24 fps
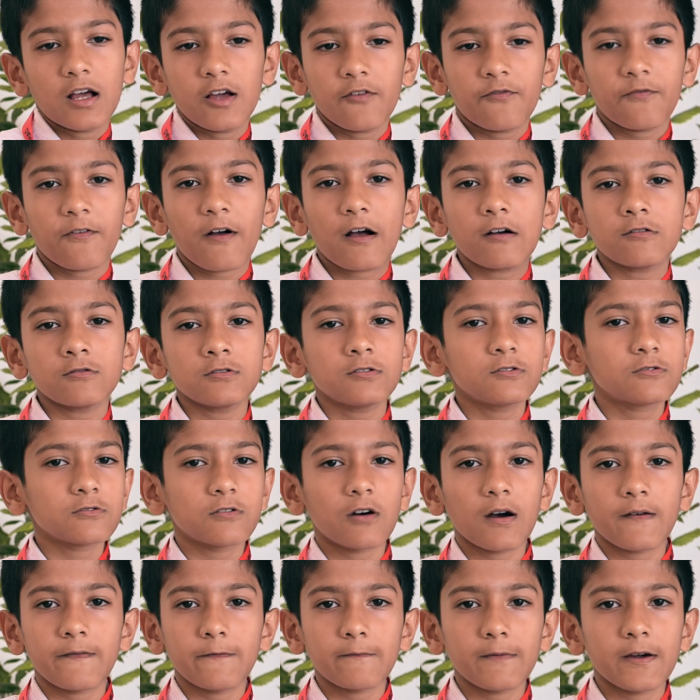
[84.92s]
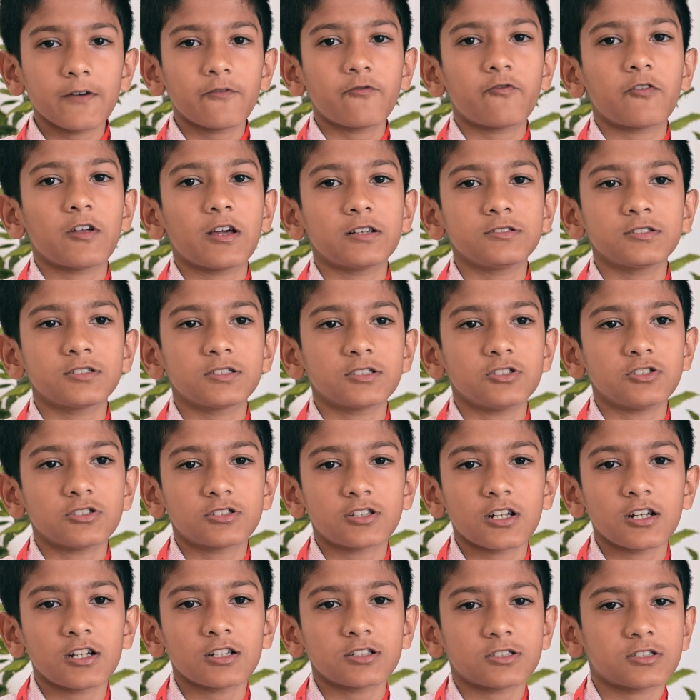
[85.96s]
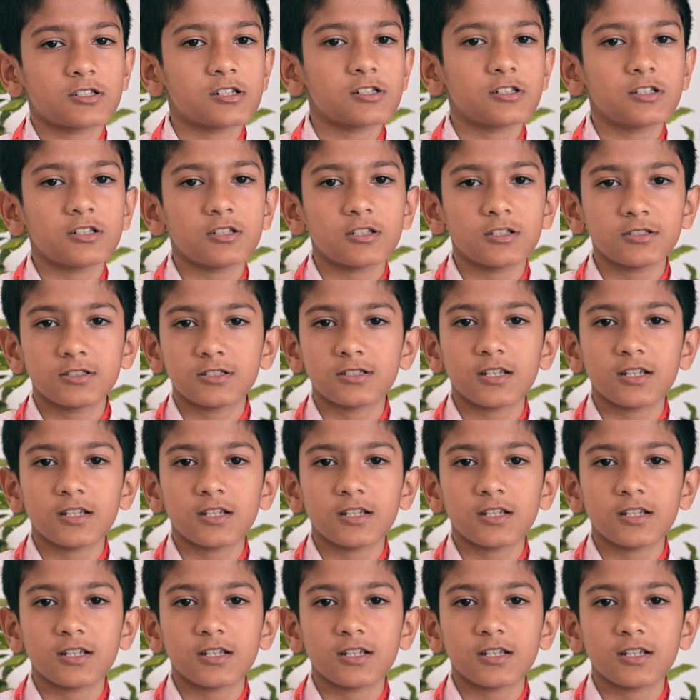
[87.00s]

I found 2 of my friends interested in the